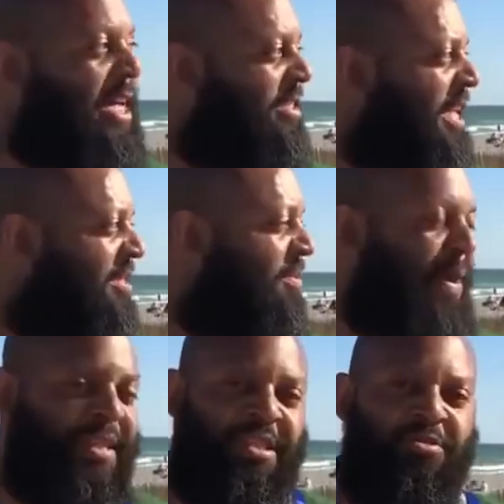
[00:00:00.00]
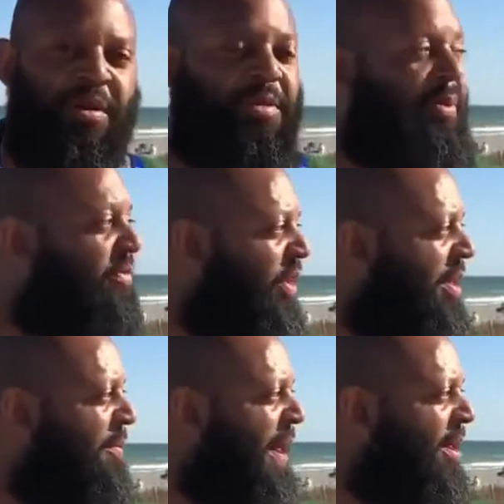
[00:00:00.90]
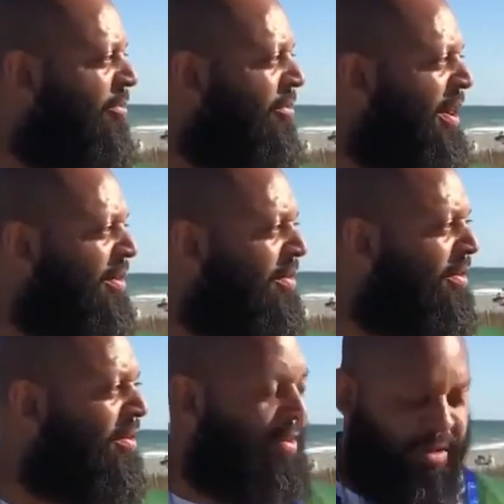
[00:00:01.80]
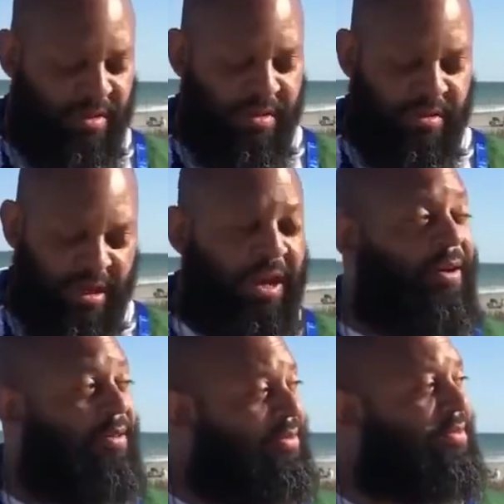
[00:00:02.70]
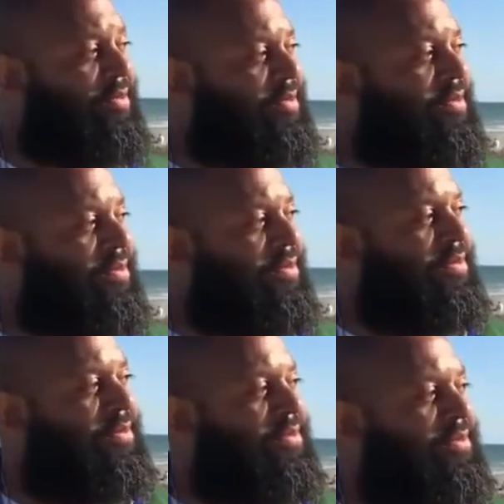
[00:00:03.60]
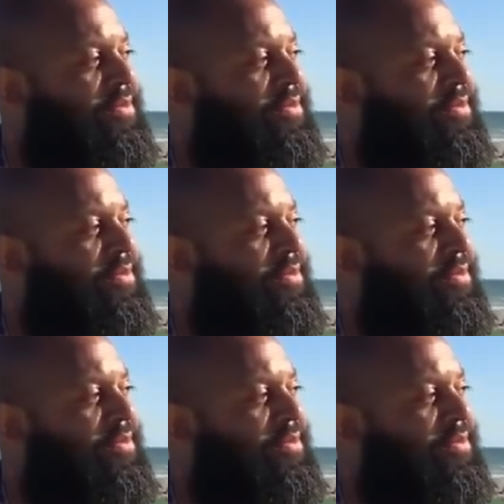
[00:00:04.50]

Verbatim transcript: That's that's a basic scripture, but very powerful, right? Yeah. I hear that, brother.